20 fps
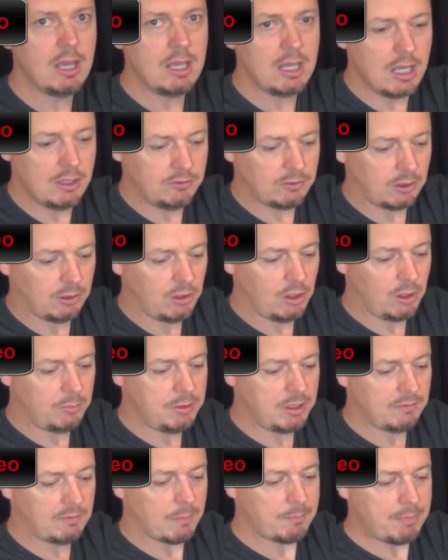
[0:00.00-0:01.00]
It's a little
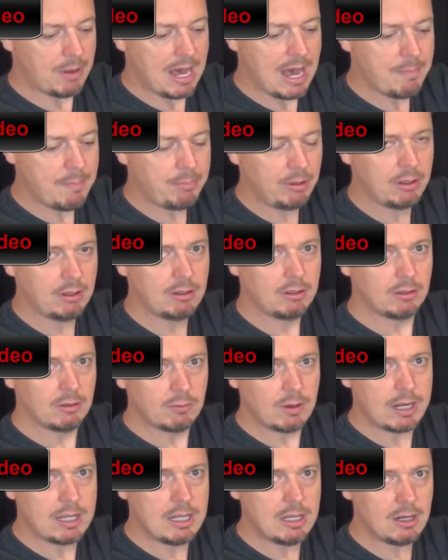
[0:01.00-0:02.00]
bit of a pop
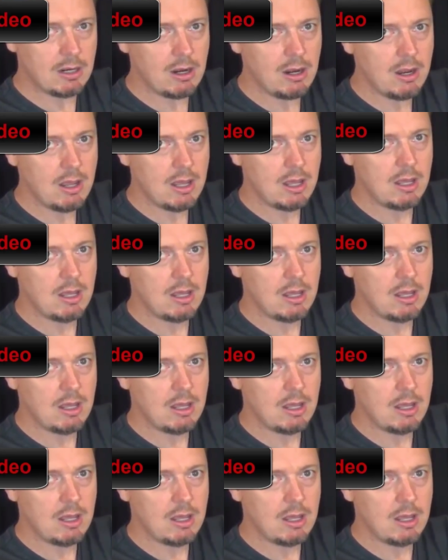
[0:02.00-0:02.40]
right here